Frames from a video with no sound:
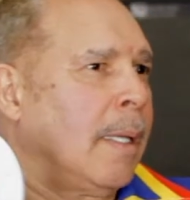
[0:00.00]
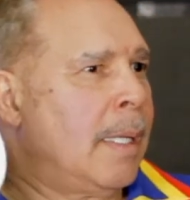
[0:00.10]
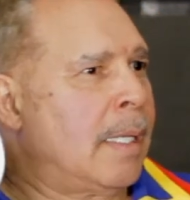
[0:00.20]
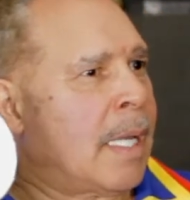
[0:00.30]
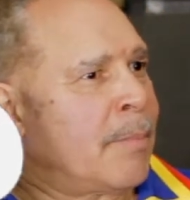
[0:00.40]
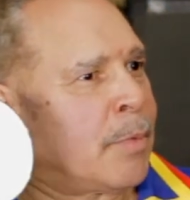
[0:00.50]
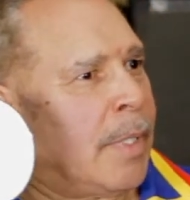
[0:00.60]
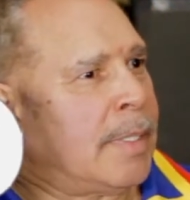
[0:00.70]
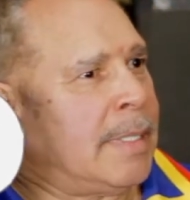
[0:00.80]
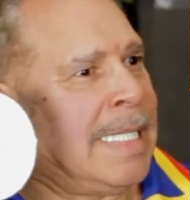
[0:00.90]
It comes with
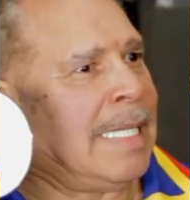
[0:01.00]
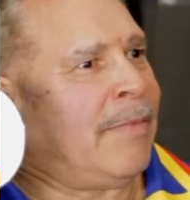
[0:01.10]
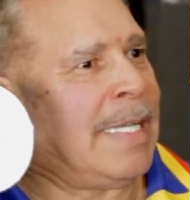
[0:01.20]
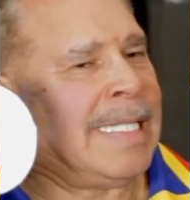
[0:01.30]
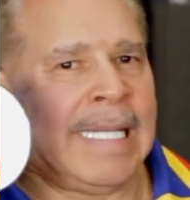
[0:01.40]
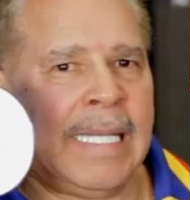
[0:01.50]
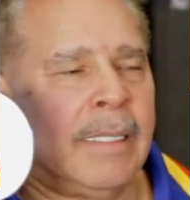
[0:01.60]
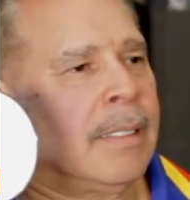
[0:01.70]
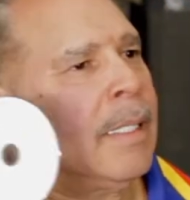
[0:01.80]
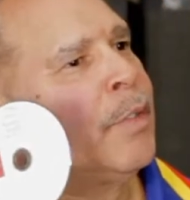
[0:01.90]
a DVD.
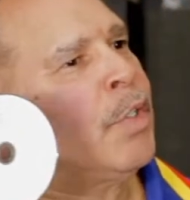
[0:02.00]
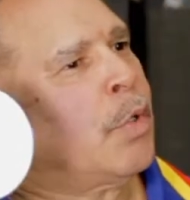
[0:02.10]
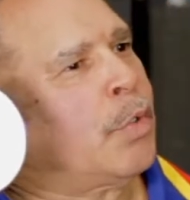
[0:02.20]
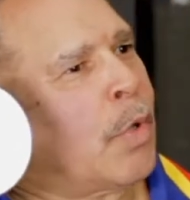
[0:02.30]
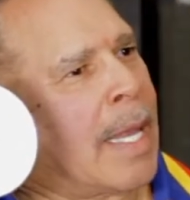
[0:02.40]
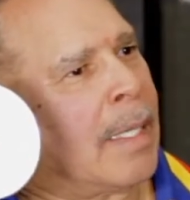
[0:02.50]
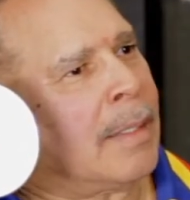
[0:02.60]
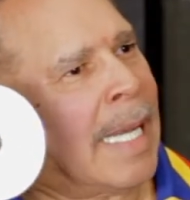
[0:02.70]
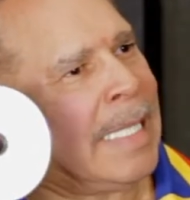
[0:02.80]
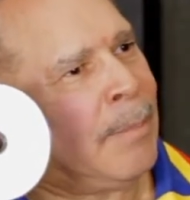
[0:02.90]
It shows you how to
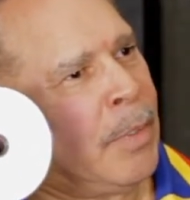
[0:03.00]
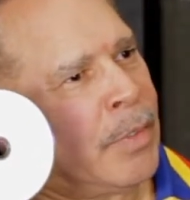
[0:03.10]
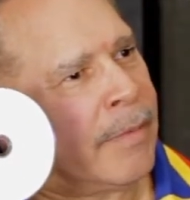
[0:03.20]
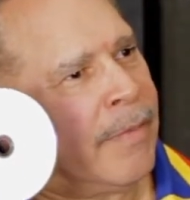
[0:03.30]
light music